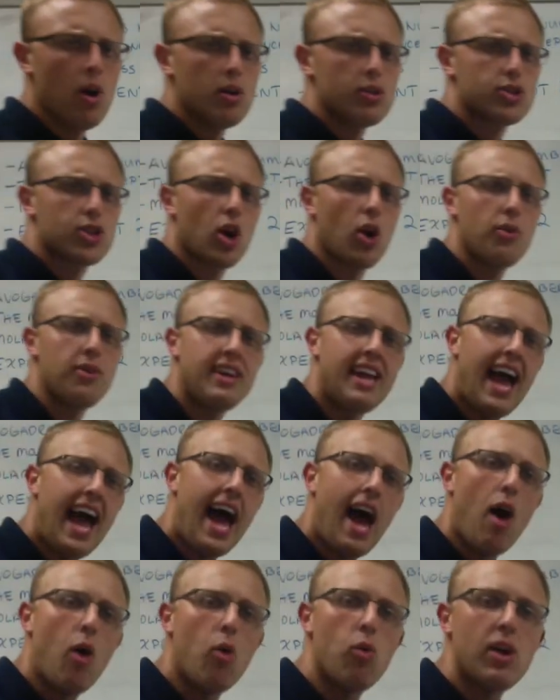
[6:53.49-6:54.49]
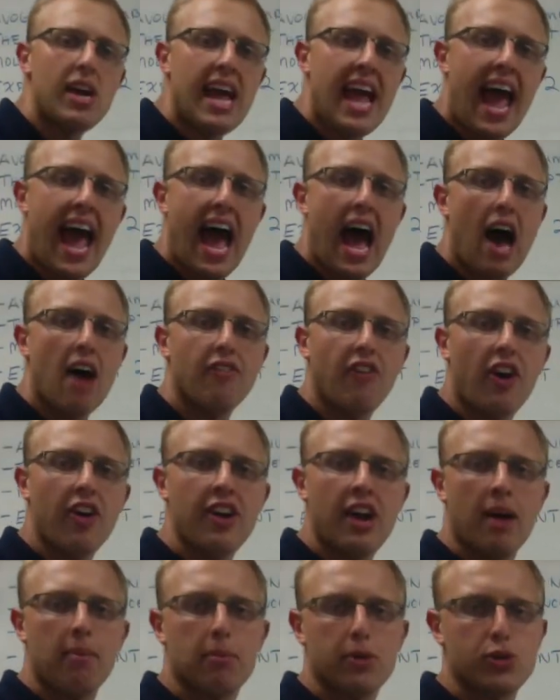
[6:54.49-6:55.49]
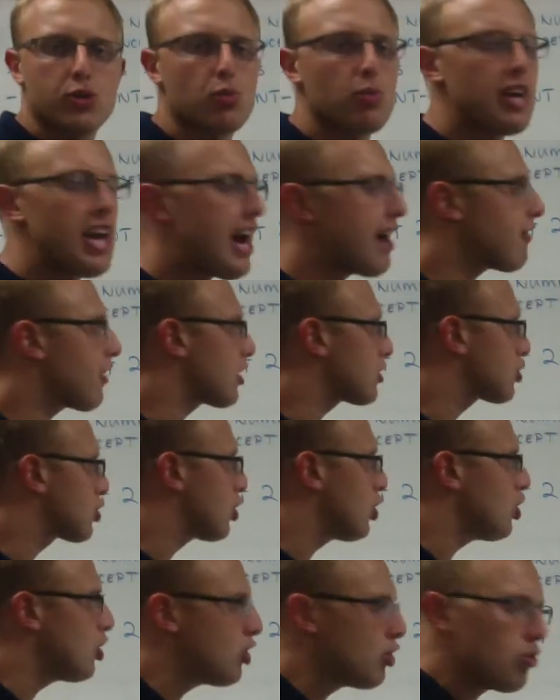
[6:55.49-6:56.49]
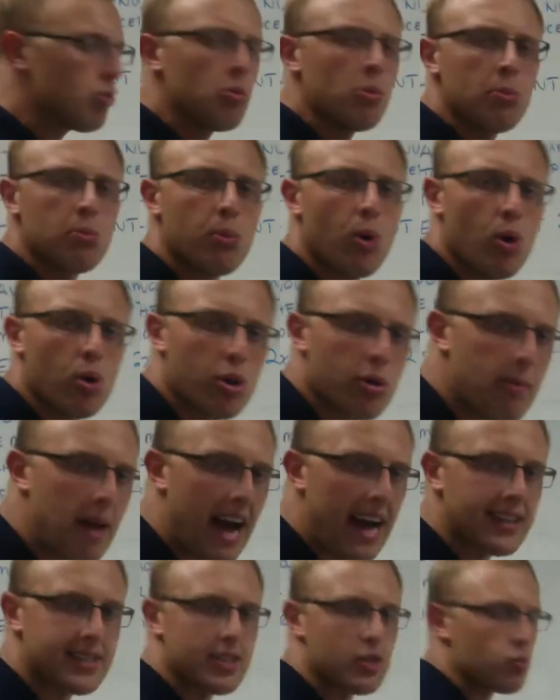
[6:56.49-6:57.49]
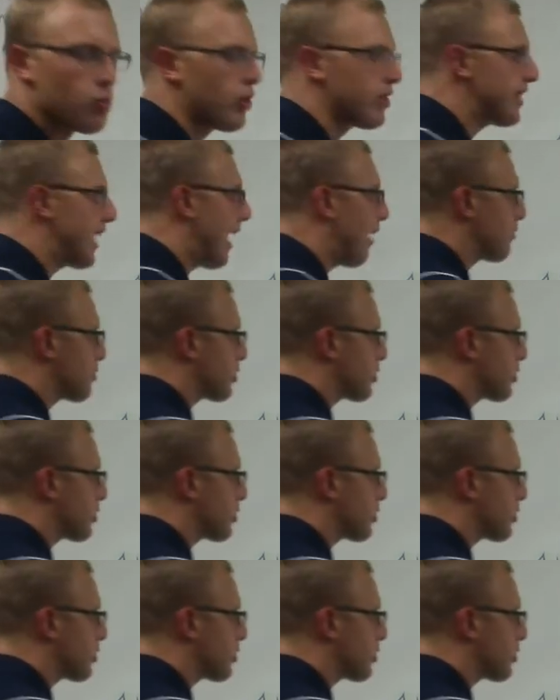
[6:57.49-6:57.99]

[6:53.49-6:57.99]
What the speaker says: So now we have our numbers. We have our 2 molar masses. Well, now